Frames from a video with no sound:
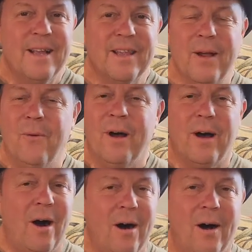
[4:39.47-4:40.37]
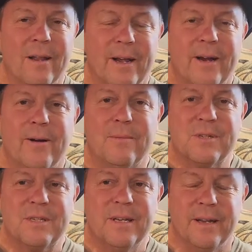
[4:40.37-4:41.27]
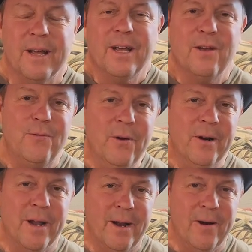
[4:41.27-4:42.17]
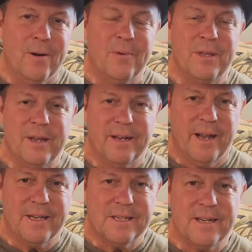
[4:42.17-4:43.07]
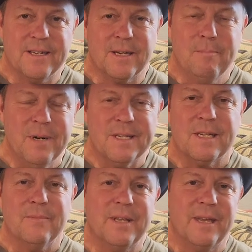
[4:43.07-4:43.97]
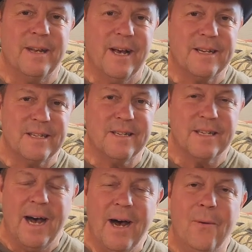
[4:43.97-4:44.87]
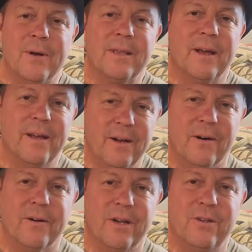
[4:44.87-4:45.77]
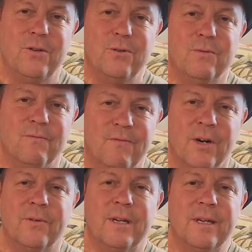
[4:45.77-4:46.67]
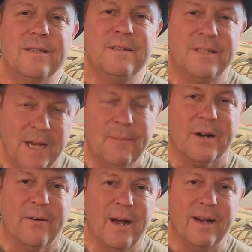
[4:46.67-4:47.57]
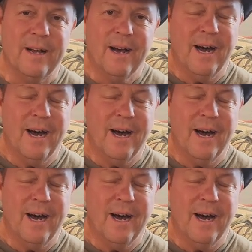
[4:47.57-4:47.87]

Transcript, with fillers: They want all Arabs dead. If you're an Arab in the United States, a Muslim in the United States, how in the hell can you vote Democrat?